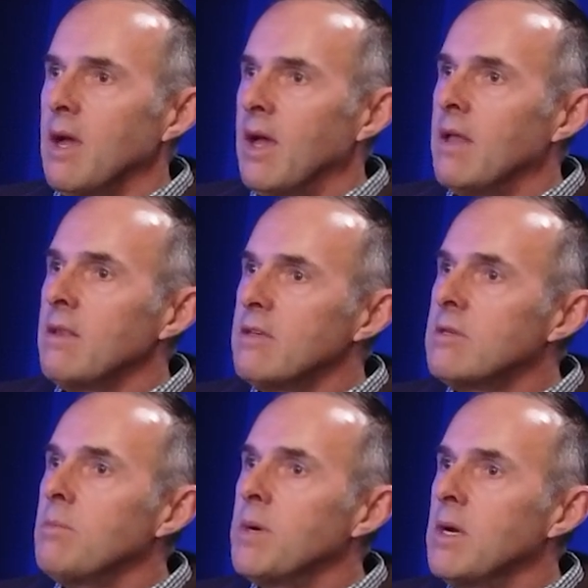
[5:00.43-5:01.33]
let's
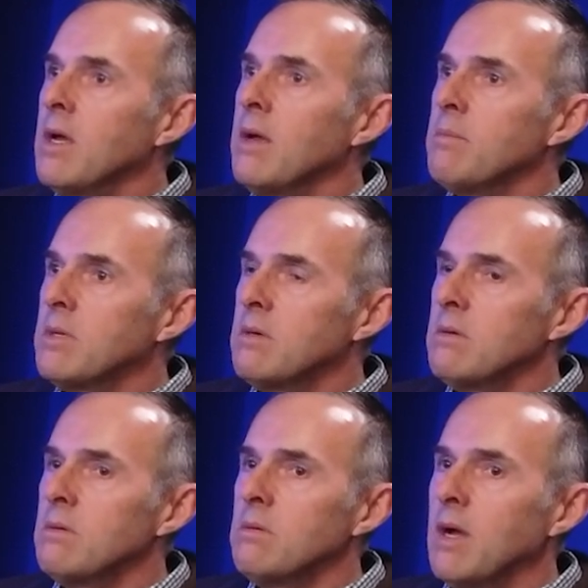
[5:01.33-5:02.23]
open it up
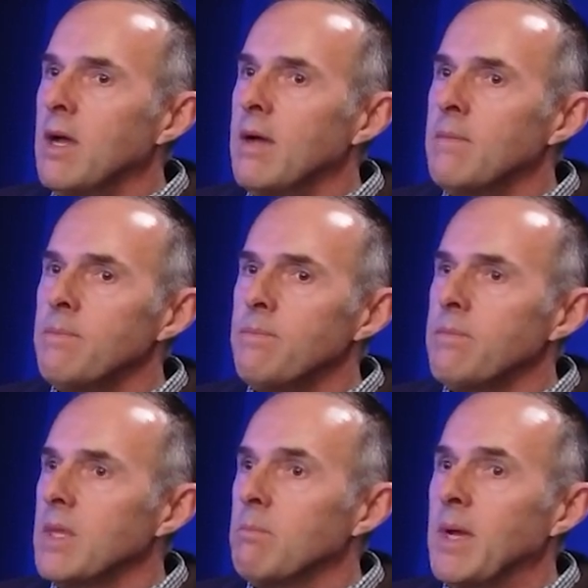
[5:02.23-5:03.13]
to
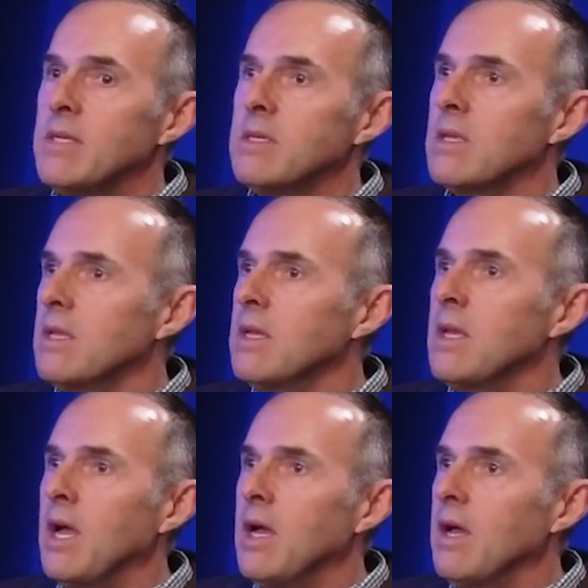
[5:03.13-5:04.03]

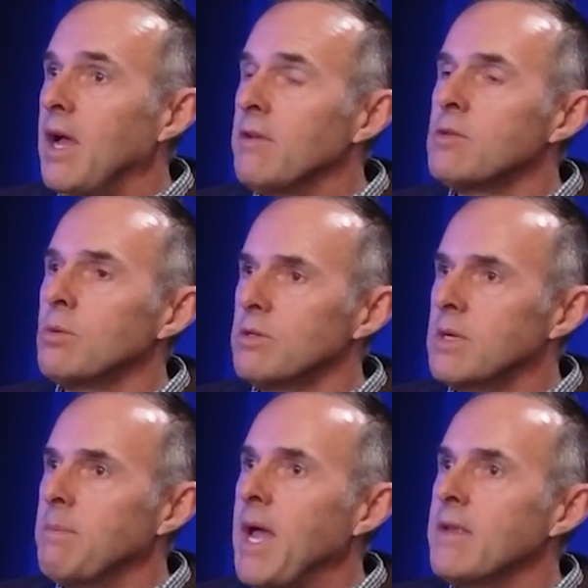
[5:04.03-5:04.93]
basically outsource
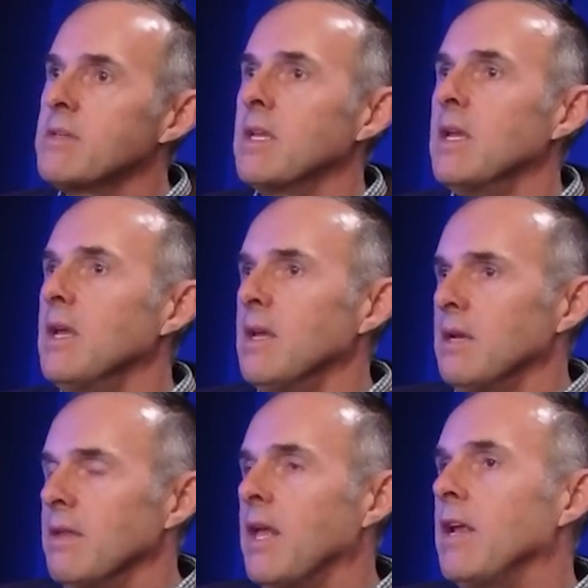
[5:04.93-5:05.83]
capacity.
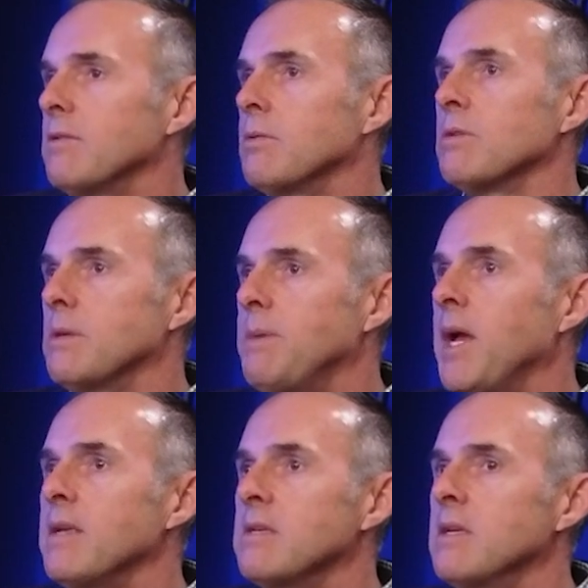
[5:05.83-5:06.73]
Now that outsourced
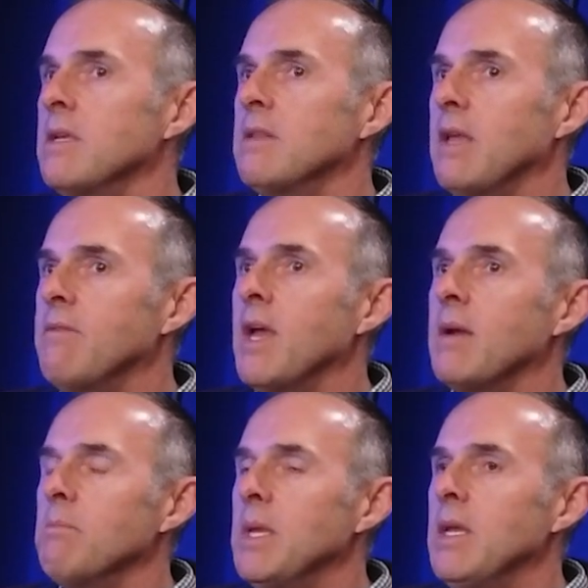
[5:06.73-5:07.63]
capacity, they've got
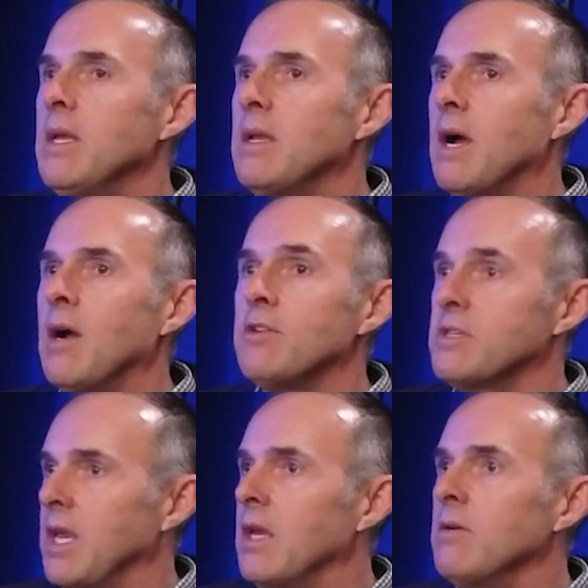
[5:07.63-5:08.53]
to meet our
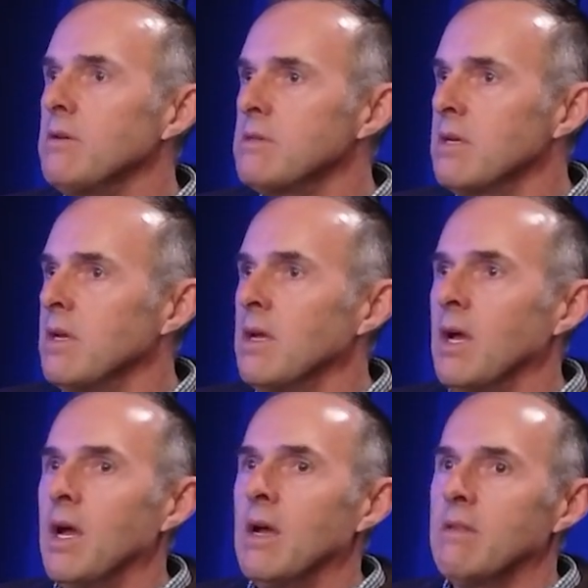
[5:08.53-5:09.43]
standards.
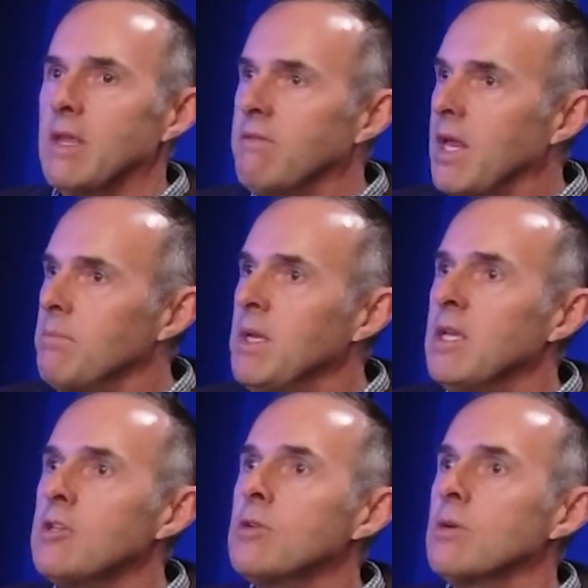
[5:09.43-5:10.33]
They've got to be
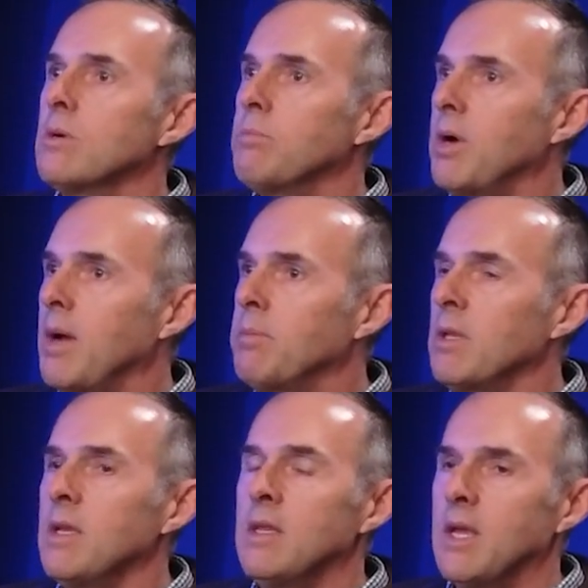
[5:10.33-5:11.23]
insured
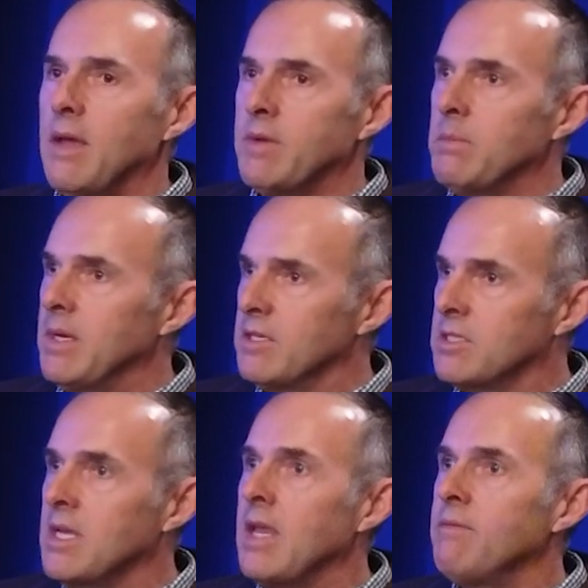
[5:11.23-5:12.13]
properly. They have to be a
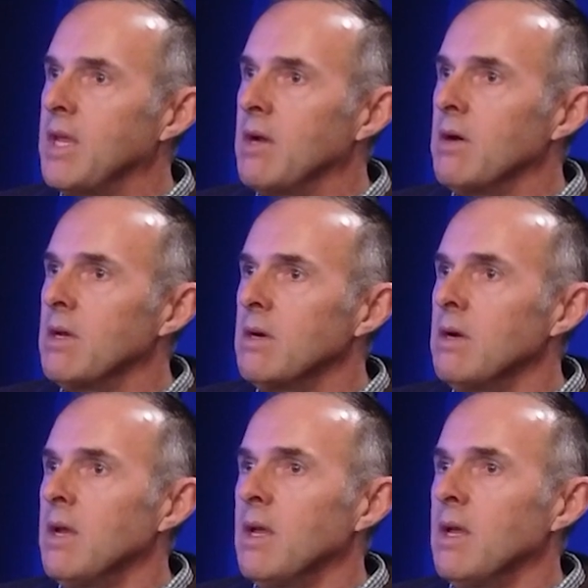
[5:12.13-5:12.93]
safe carrier.